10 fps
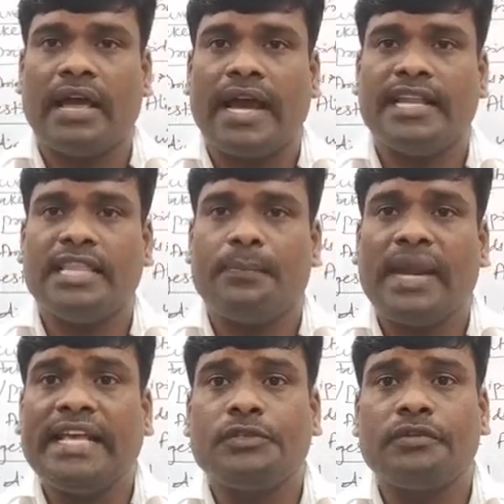and in the
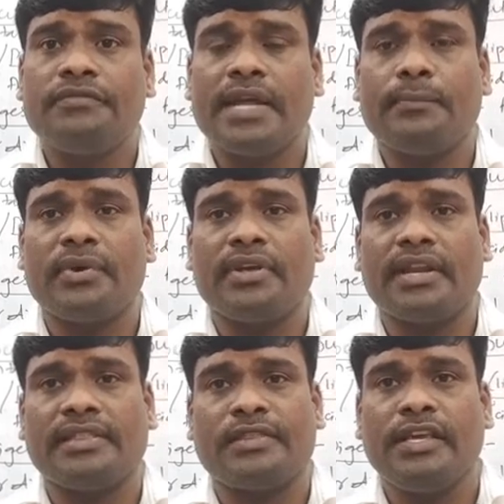place of
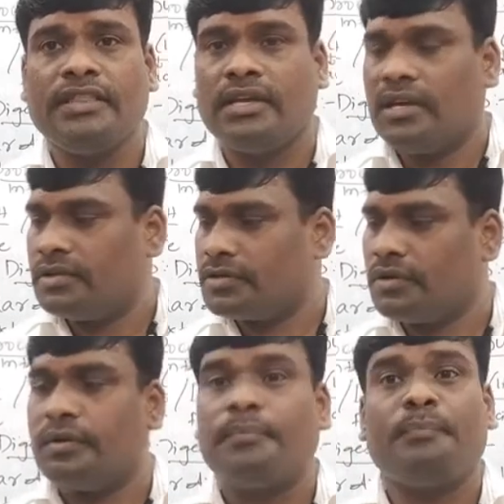temporary teeth,
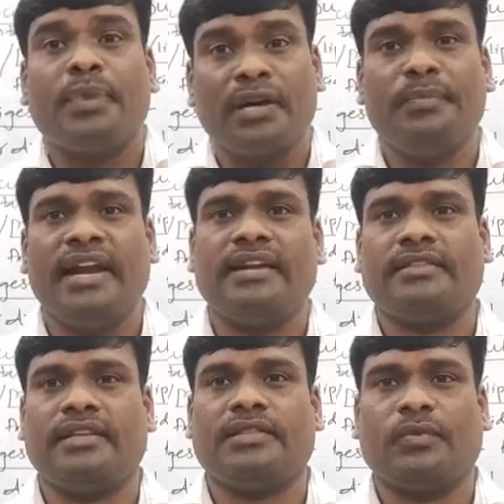so
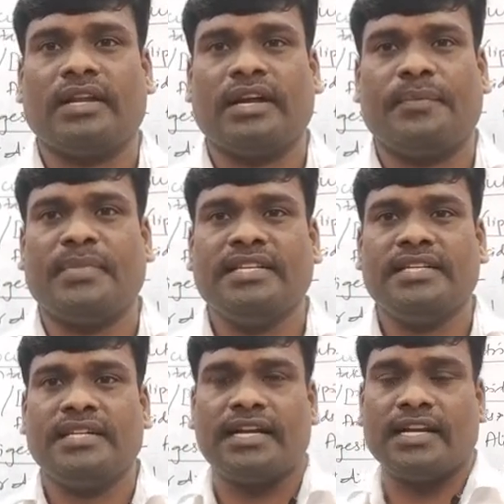permanent teeth will come,
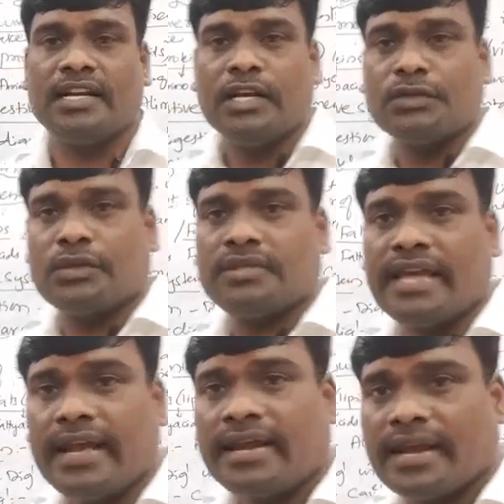isn't it? So
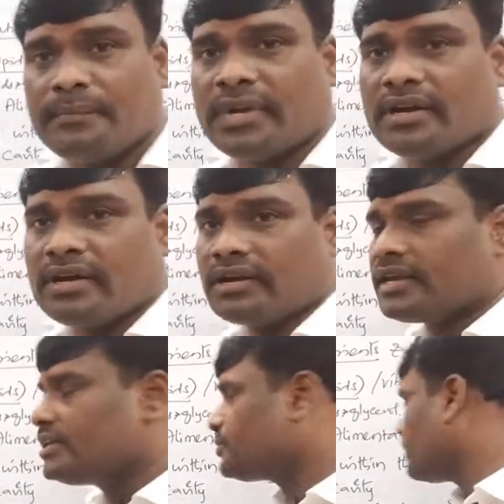their number
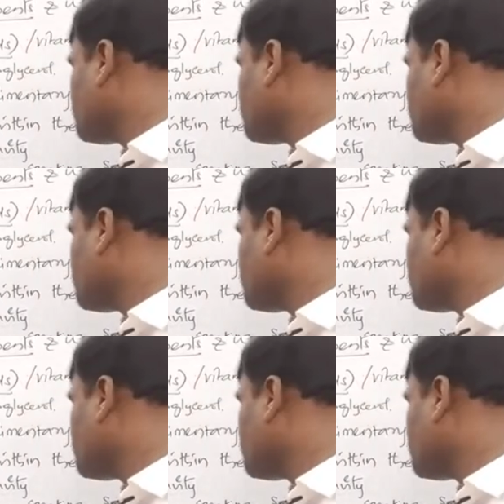is what